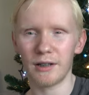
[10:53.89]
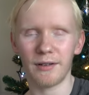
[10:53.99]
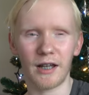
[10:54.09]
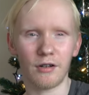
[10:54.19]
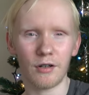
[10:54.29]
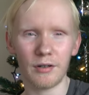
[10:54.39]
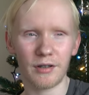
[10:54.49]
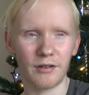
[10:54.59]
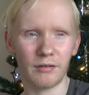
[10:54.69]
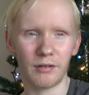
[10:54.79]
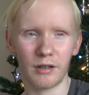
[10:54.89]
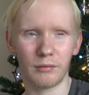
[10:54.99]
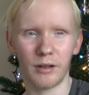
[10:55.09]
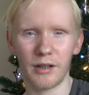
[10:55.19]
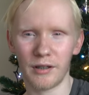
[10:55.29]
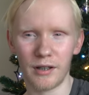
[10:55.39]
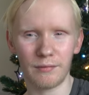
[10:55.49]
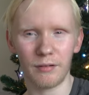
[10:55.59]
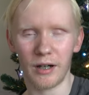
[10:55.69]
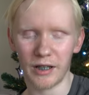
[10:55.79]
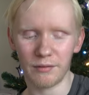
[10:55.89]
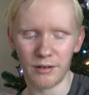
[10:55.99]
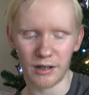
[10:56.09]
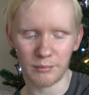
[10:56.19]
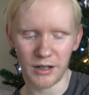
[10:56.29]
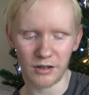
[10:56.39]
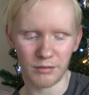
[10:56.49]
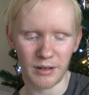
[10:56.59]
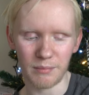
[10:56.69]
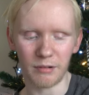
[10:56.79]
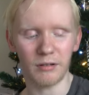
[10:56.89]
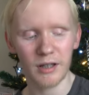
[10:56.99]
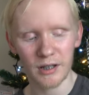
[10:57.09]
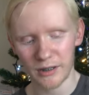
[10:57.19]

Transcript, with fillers: I've had no issues with this one, and therefore I can recommend it to people.